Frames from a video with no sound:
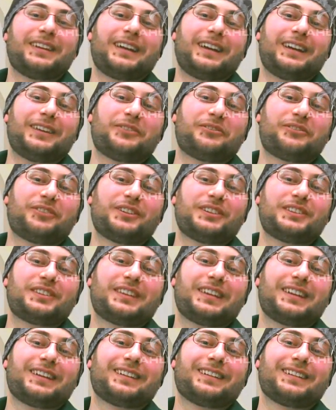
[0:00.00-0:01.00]
And the
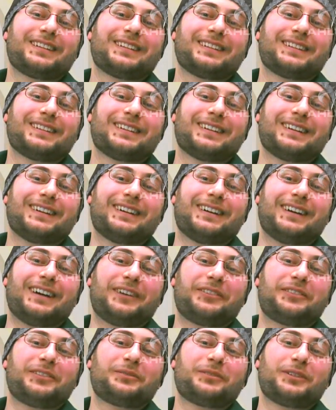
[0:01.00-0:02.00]
first thing
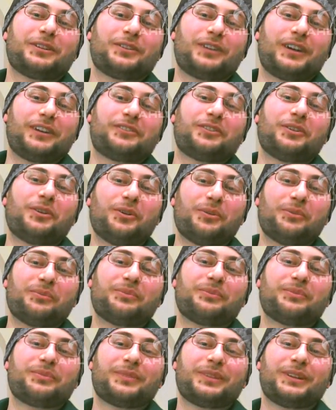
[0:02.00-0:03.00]
after we arrived
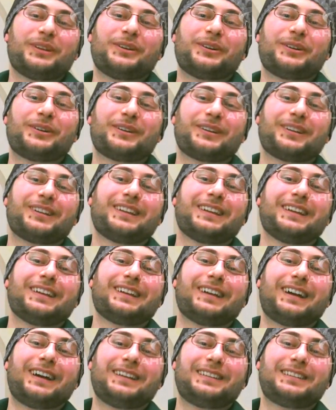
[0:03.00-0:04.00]
home, you know,
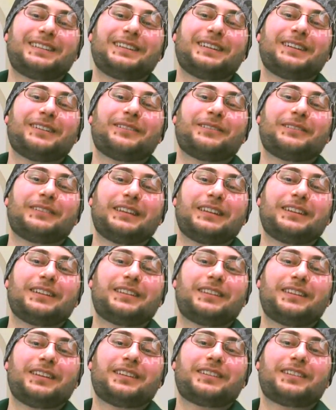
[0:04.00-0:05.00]
I see they
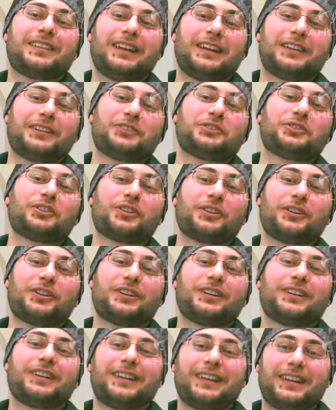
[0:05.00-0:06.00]
did Salat
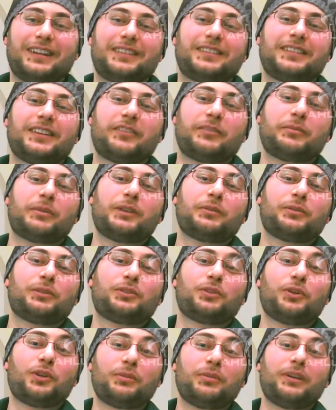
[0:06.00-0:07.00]
al-Shukr, and I see everybody
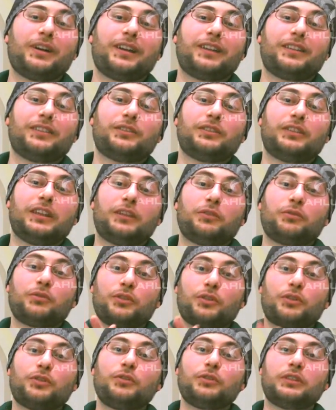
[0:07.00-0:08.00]
with turba and they're
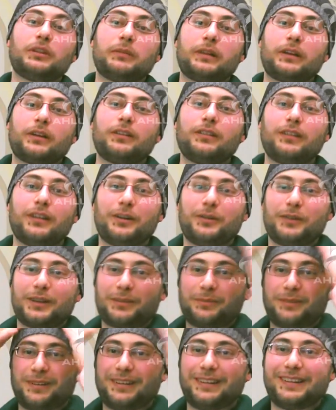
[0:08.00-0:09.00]
doing kunut. I'm like, Allahu
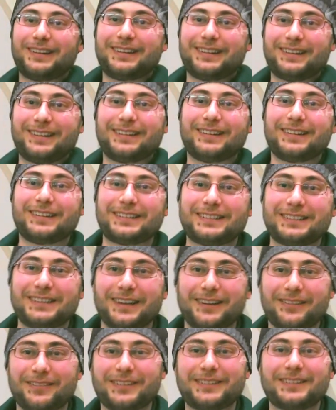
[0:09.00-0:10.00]
Akbar, they're
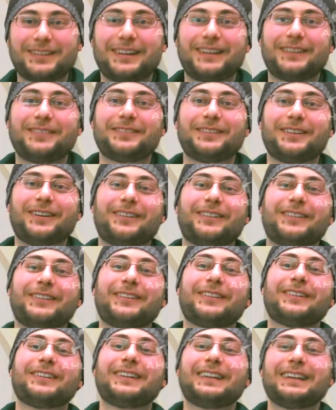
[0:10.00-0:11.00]
Shia. What should I do now, you
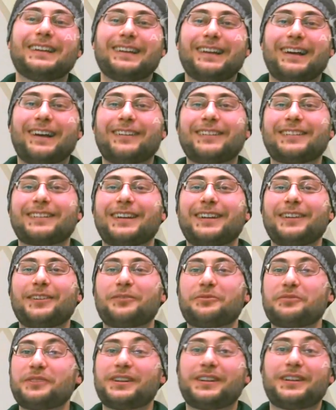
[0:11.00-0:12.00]
know? I was kind
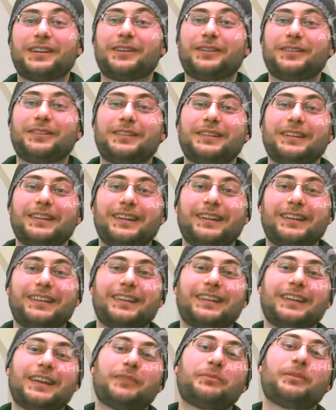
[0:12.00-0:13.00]
of weirded out. And
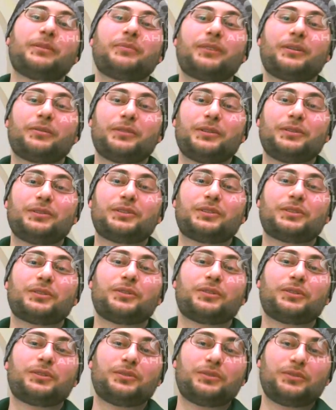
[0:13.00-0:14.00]
then I remember we used to
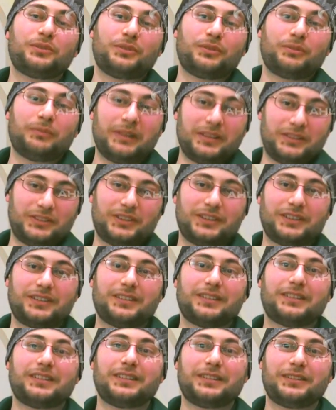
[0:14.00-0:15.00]
go to masjid,
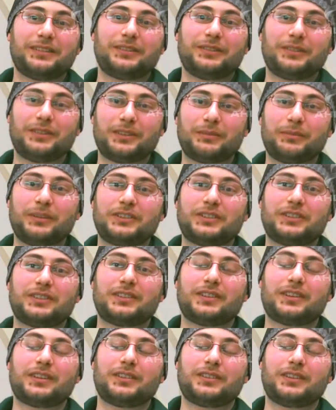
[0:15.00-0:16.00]
to this Masjid
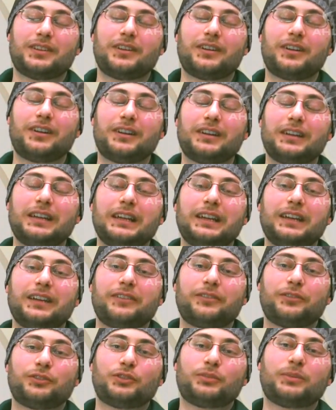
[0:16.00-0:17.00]
Zahra
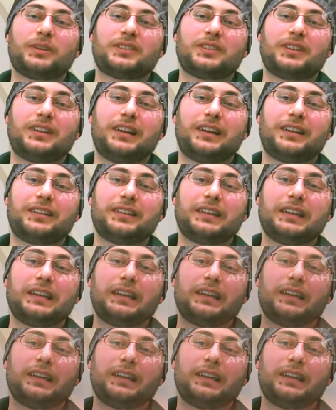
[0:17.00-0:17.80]
for Jummah Salat.